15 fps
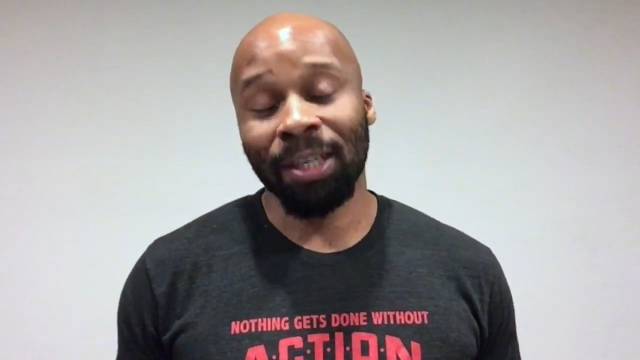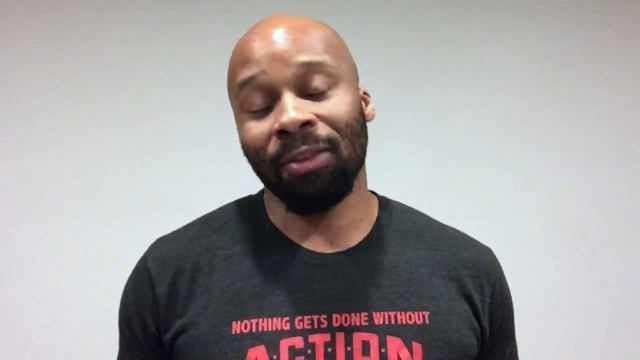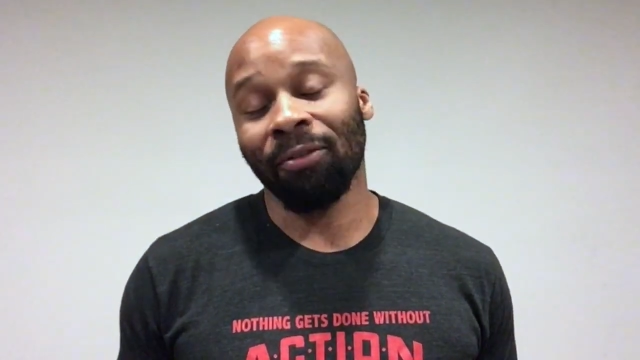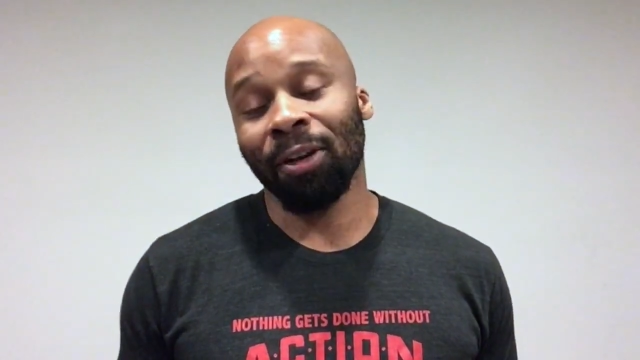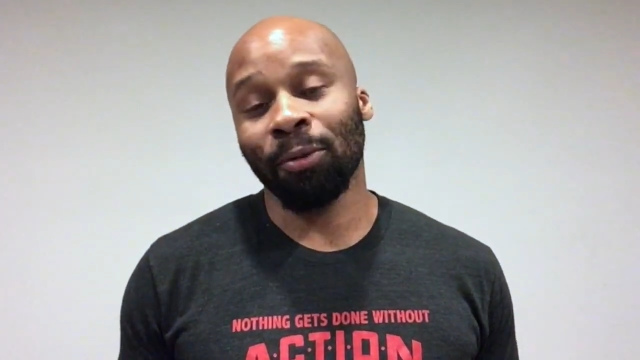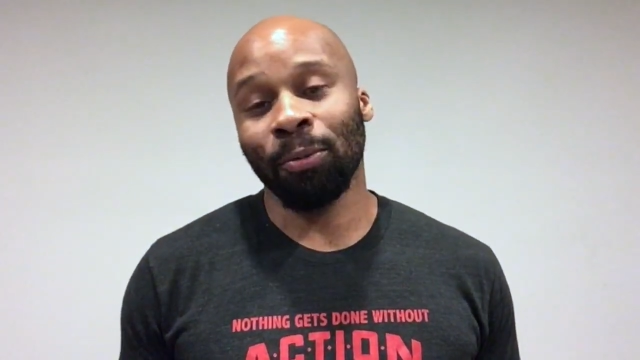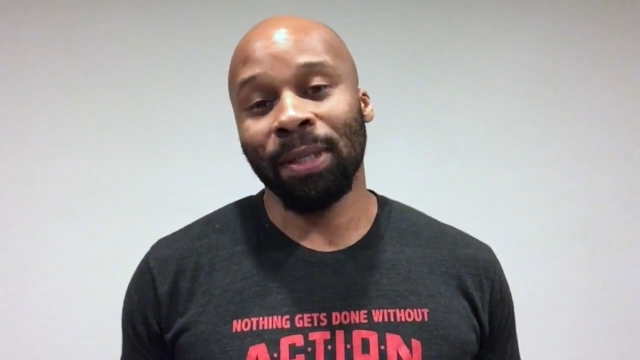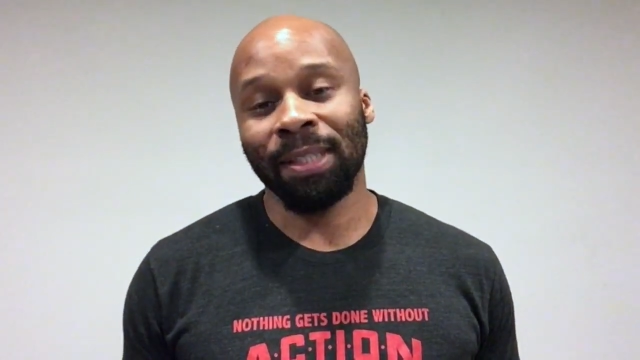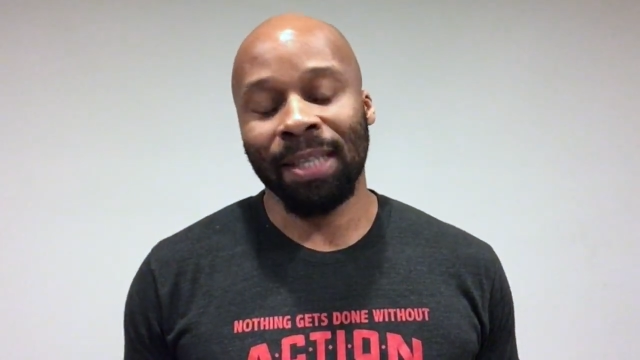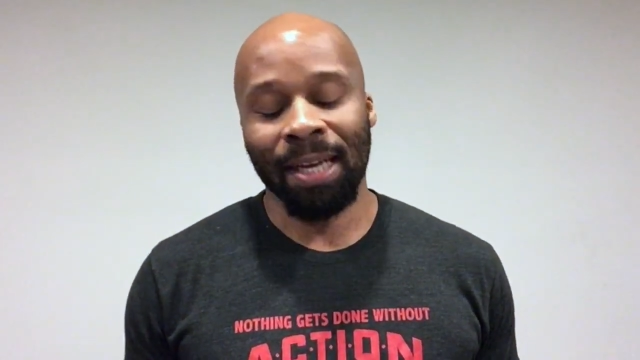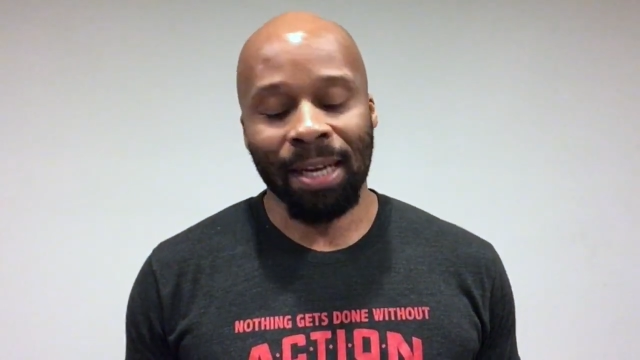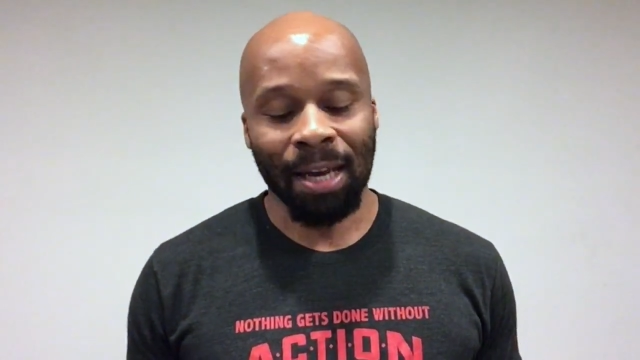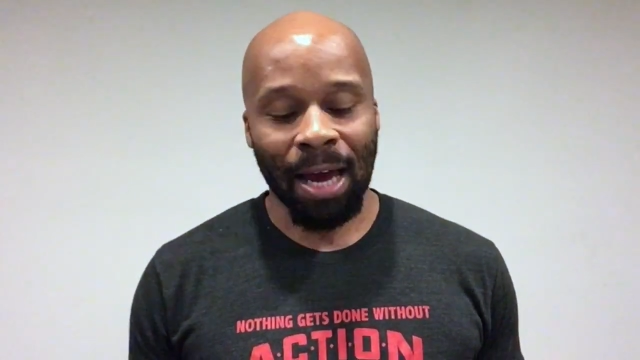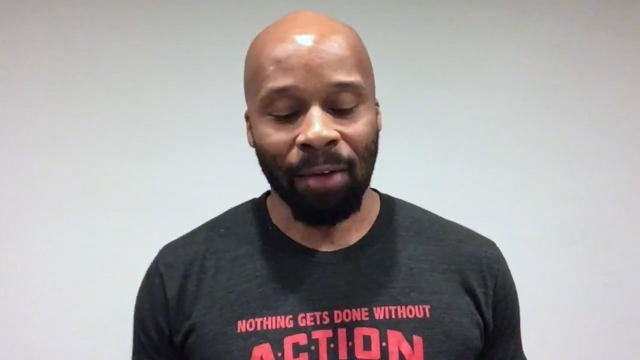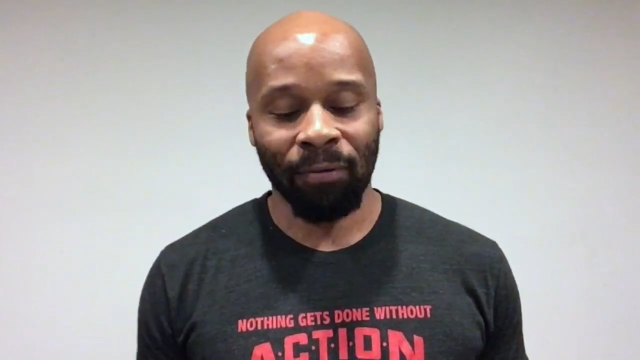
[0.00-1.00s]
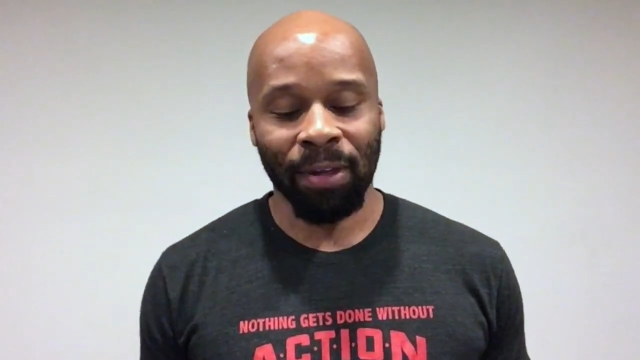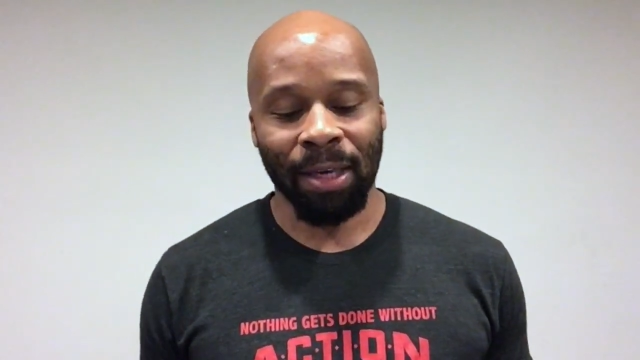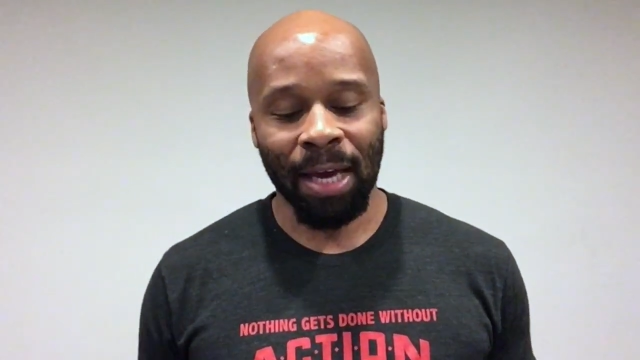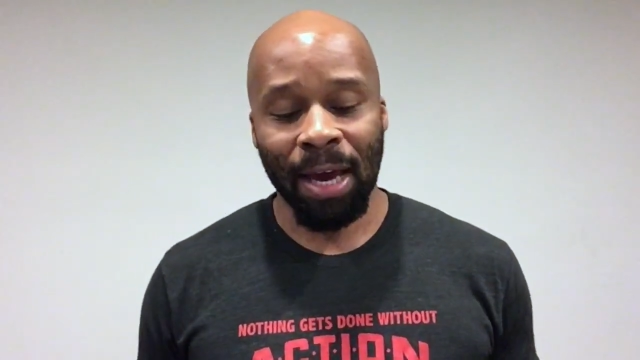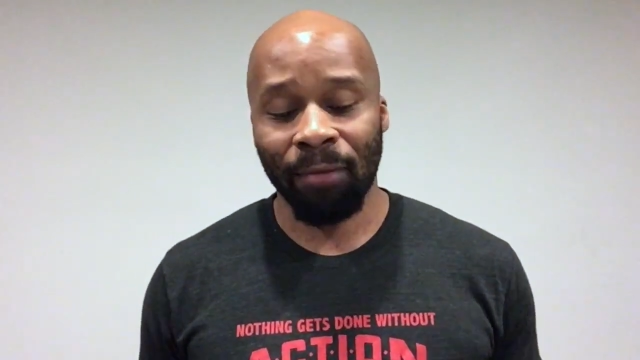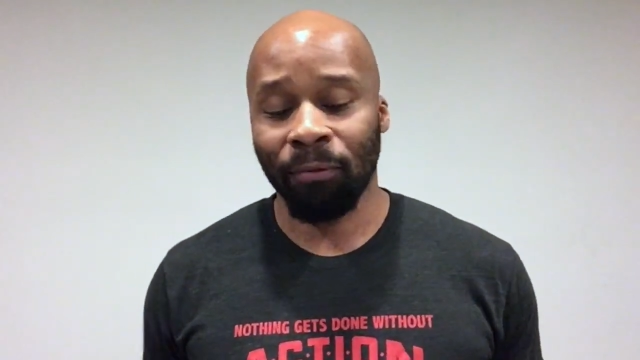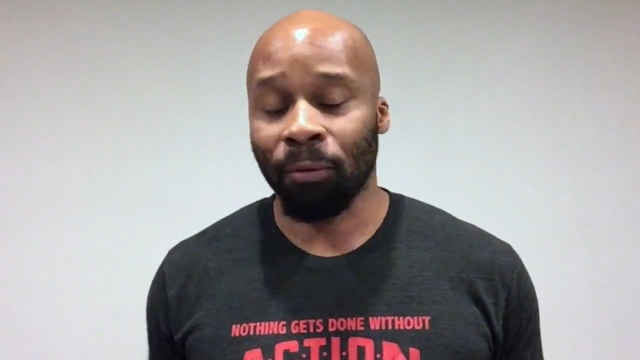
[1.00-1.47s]
of Louisiana
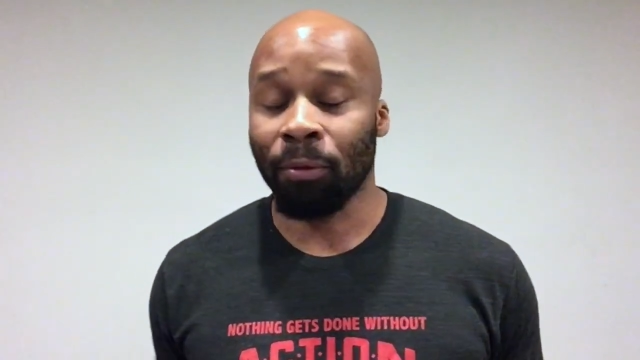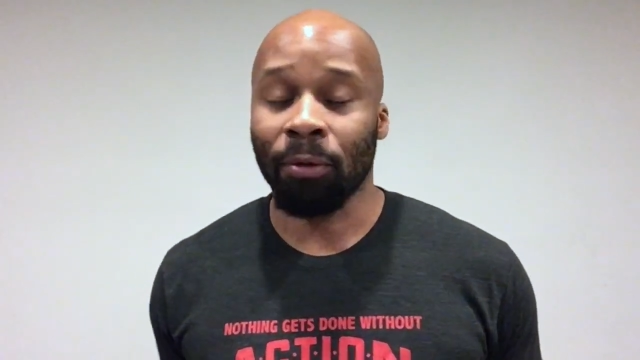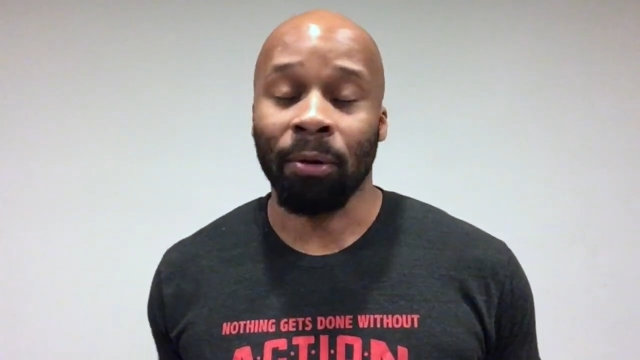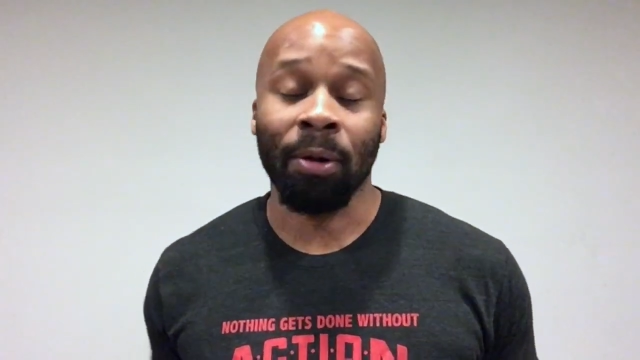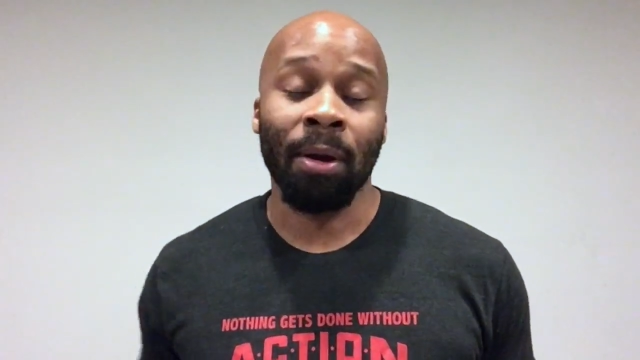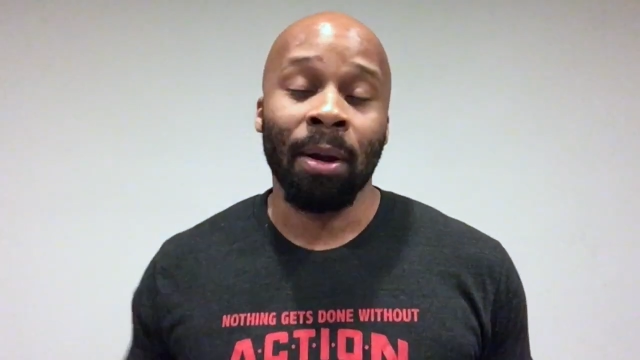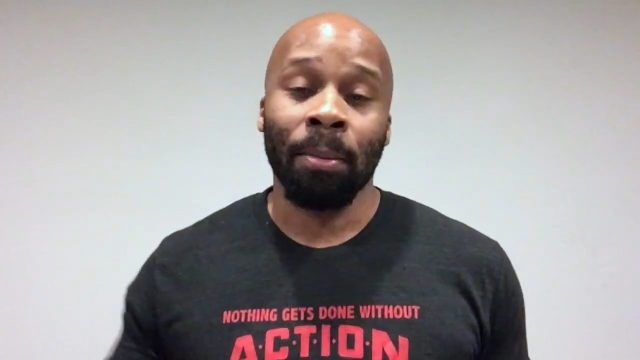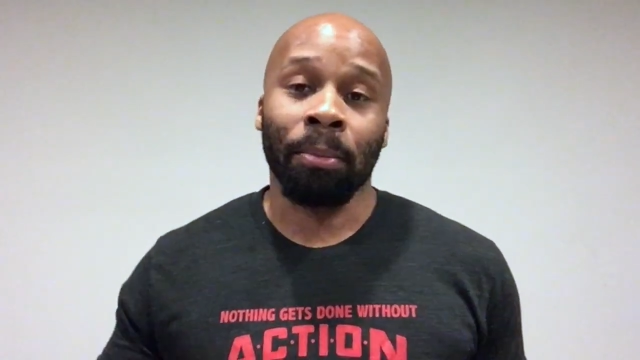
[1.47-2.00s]
Lafayette for